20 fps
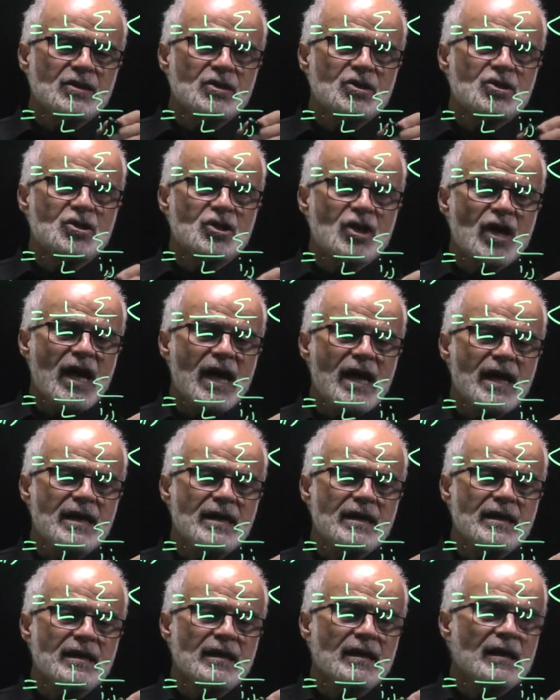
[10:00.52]

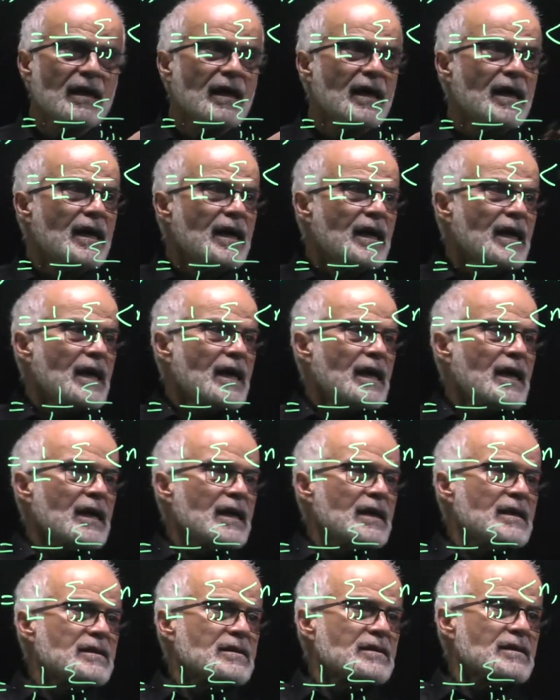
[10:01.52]
J,
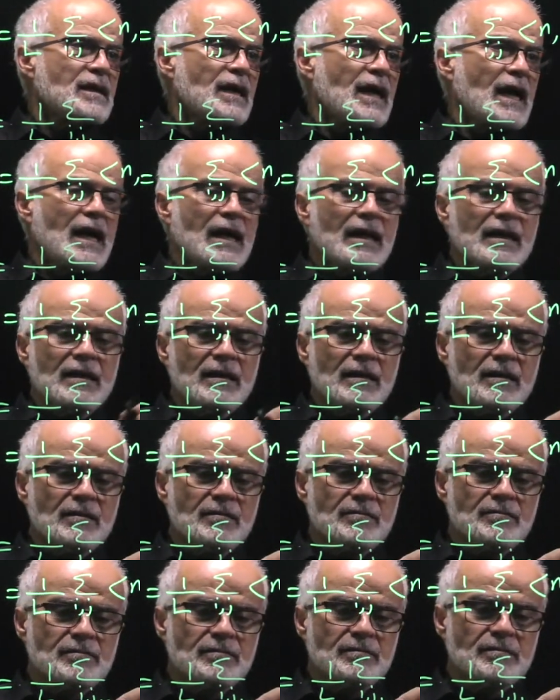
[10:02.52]
L,
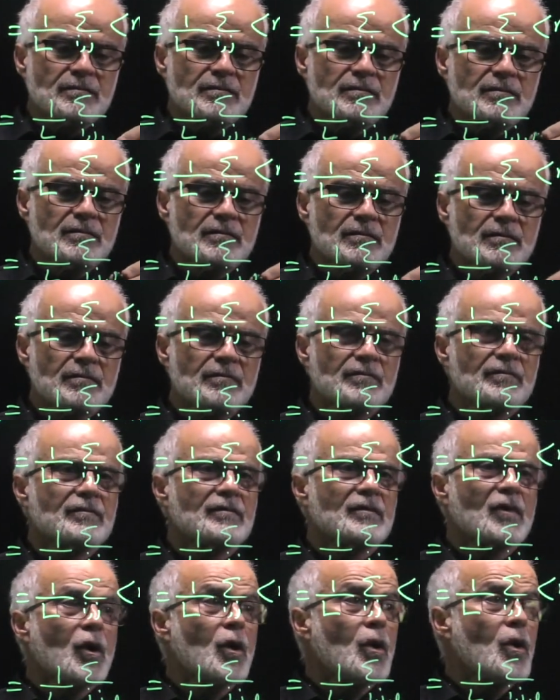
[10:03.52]

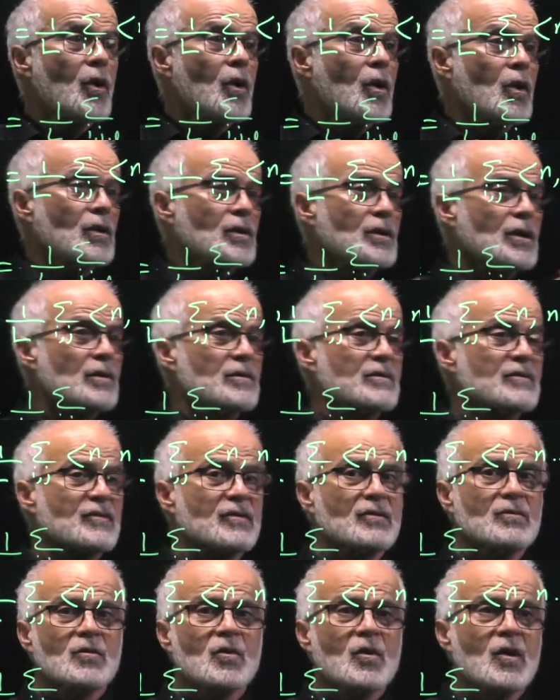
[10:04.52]
all going
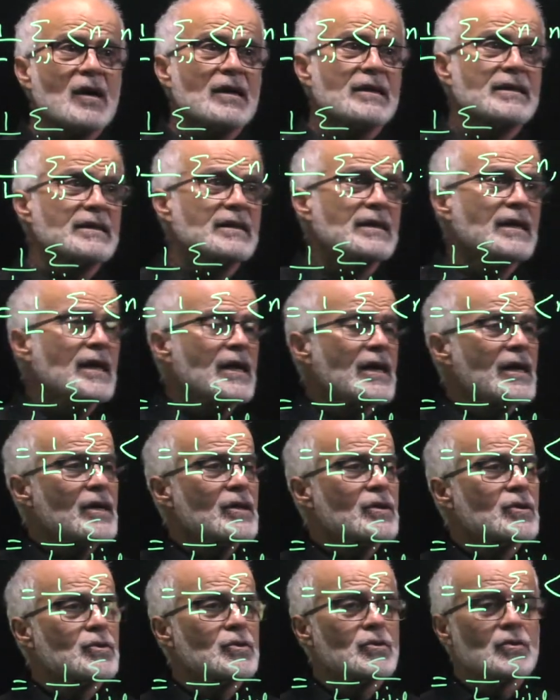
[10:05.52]
from 1
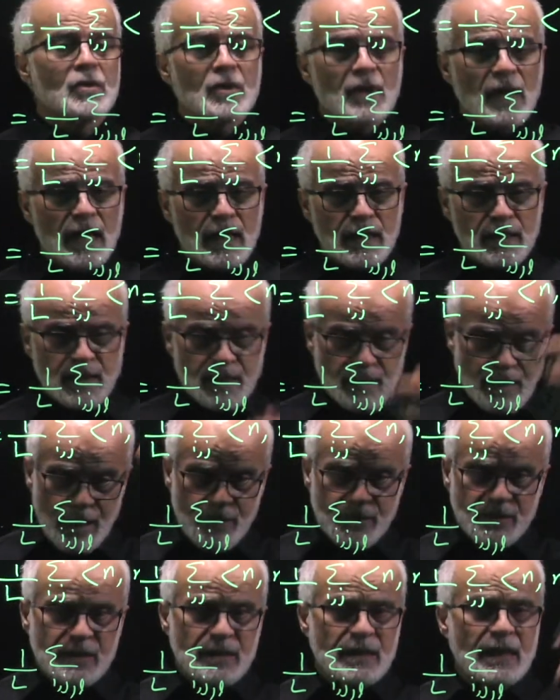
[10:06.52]
to
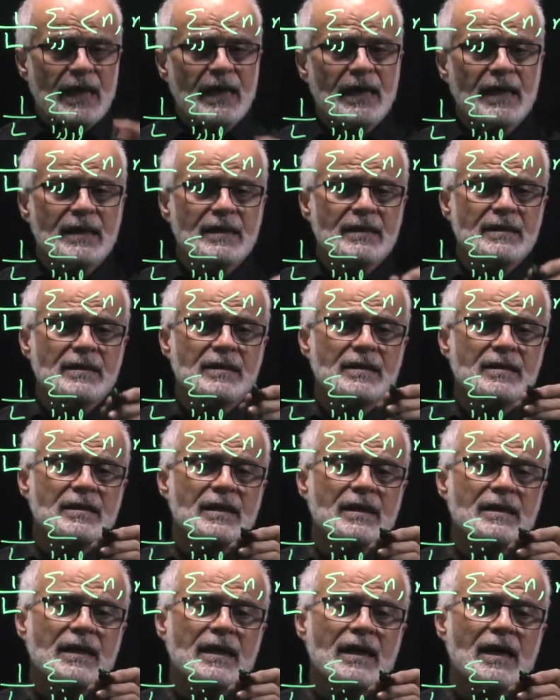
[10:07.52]
capital L.
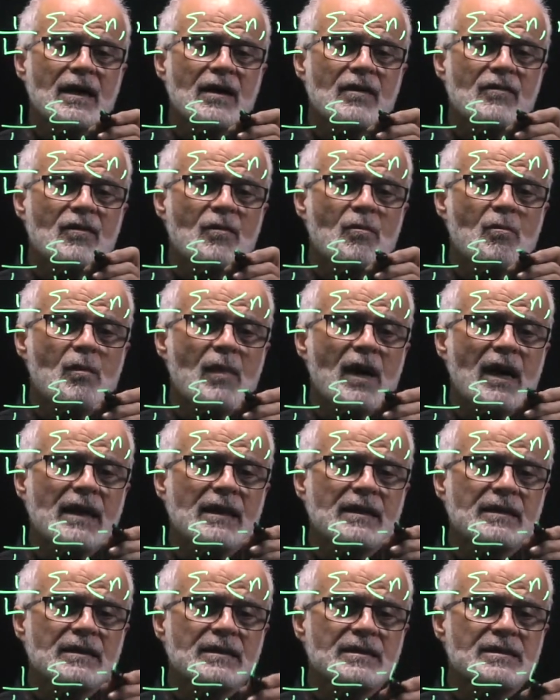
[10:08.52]
Then I have
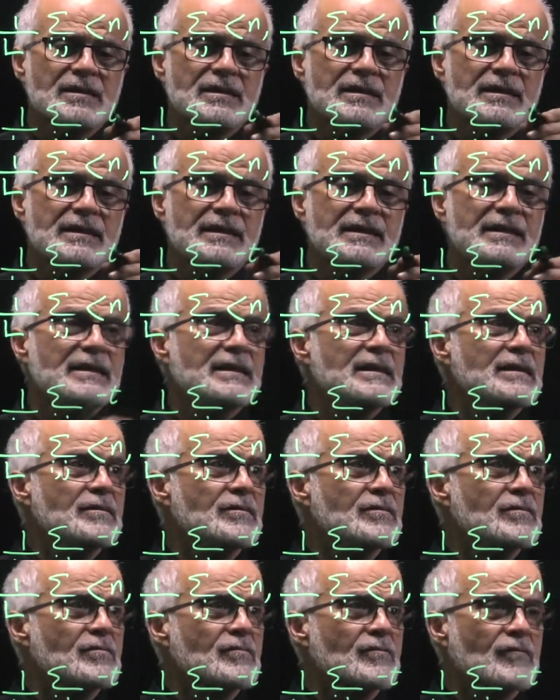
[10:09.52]
minus T.
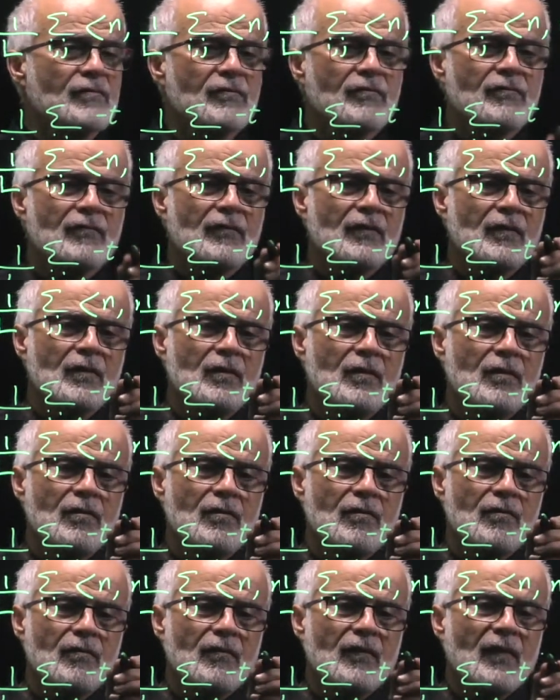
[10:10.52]

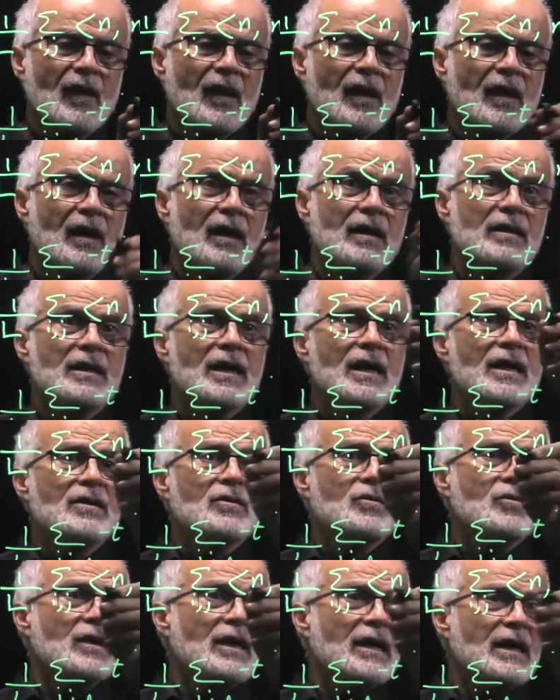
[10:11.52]
And
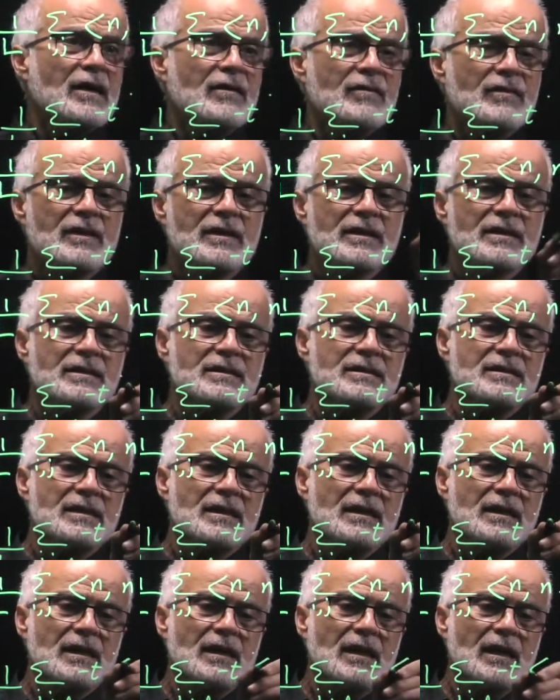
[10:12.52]
then we have this,
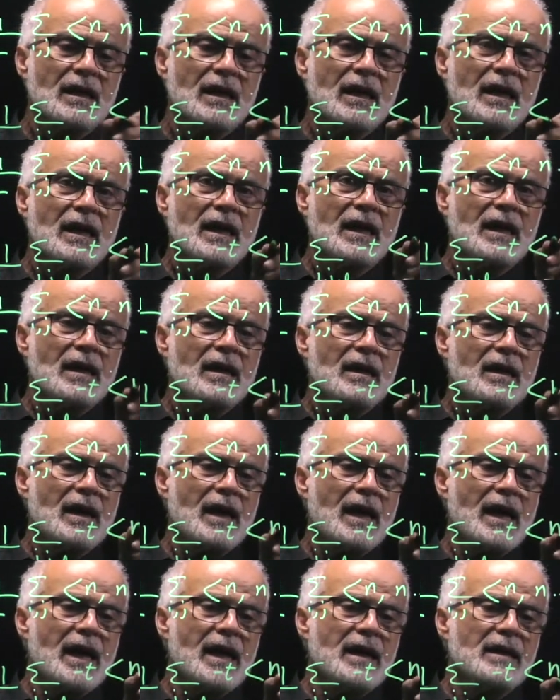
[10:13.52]

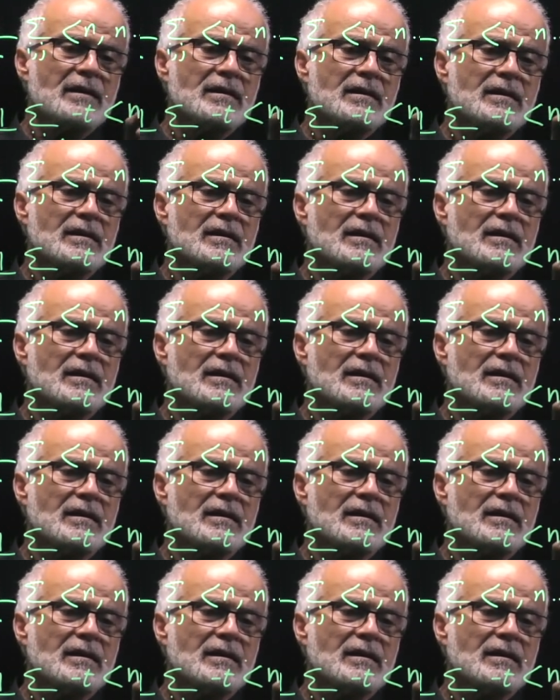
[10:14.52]
N